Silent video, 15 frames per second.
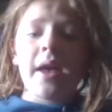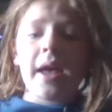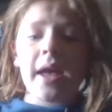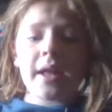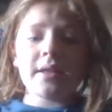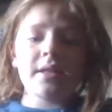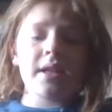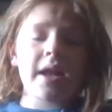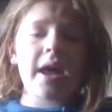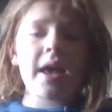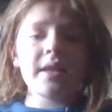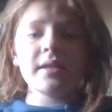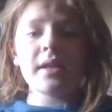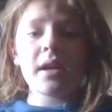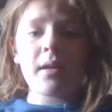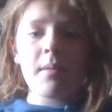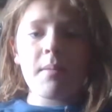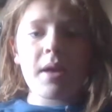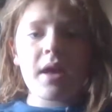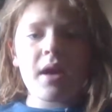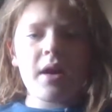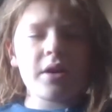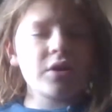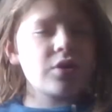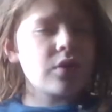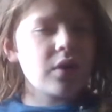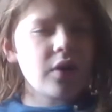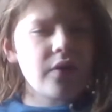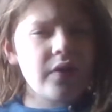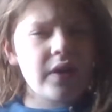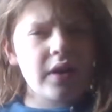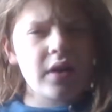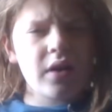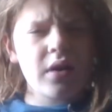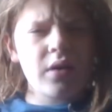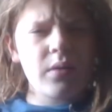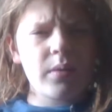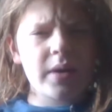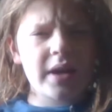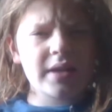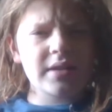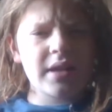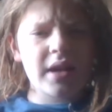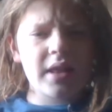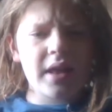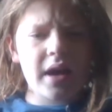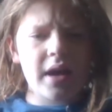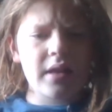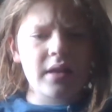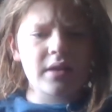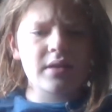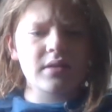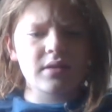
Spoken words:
And today's gonna be a shorter video. Would I say that?